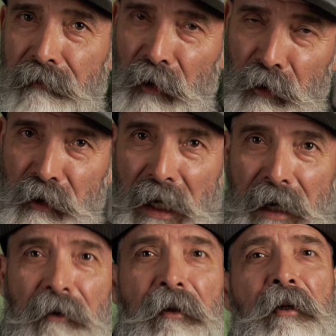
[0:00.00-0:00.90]
Use
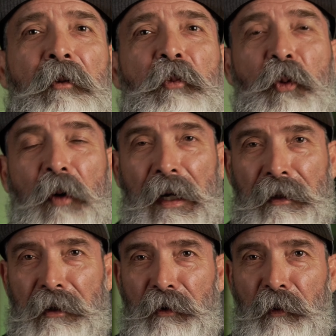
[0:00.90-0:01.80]
that,
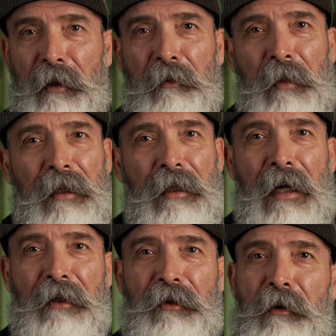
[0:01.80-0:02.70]
practice with a bait
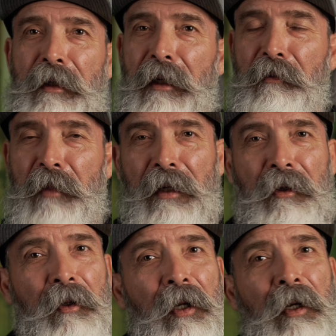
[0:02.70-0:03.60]
caster, get
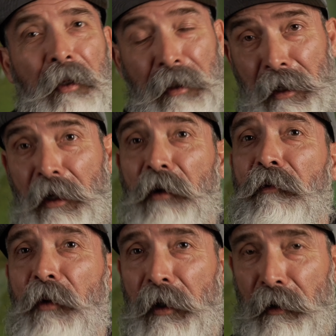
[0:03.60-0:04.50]
better, and then
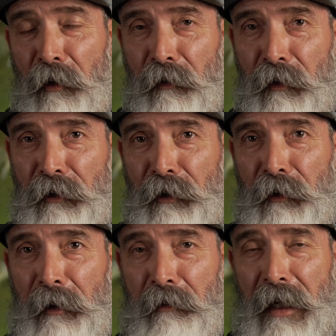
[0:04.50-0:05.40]
convert it over
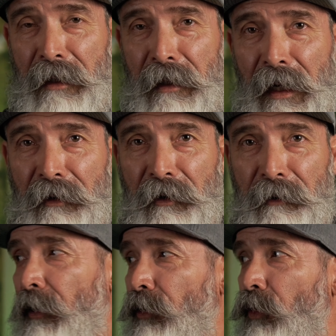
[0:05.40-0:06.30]
to a bait caster.
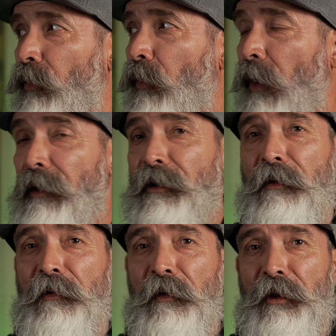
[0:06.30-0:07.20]
You want
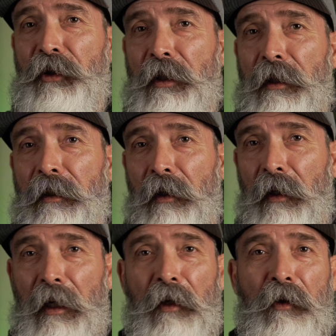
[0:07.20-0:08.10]
to fish it
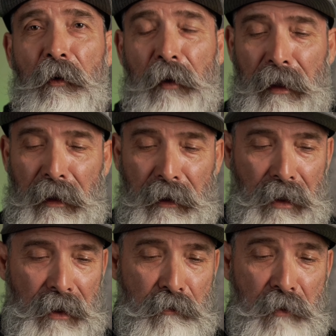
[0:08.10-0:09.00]
either in
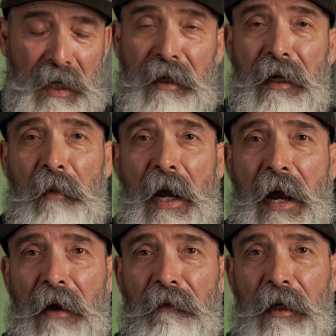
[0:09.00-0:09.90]
a medium
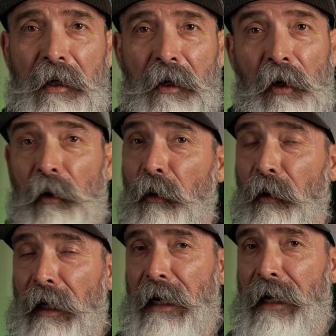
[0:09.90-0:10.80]
heavy
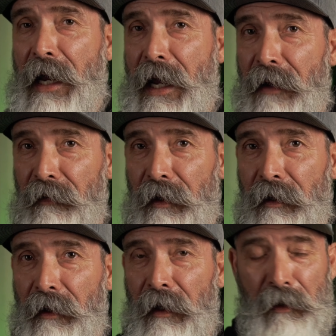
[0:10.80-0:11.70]
or a heavy.
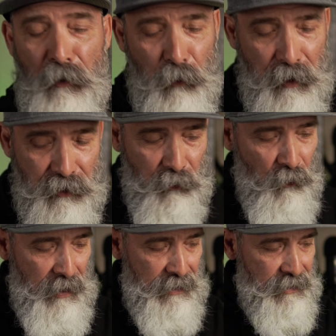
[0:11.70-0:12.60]
And the reason
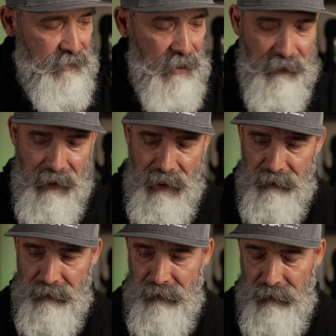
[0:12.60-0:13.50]
why I say
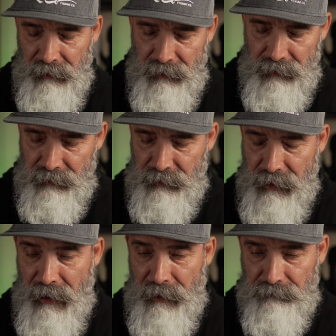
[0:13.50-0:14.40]
that is
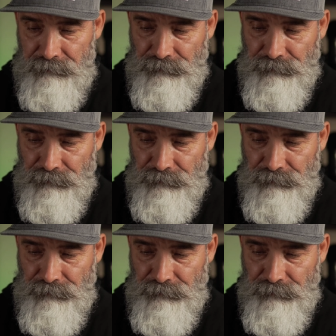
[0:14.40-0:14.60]
that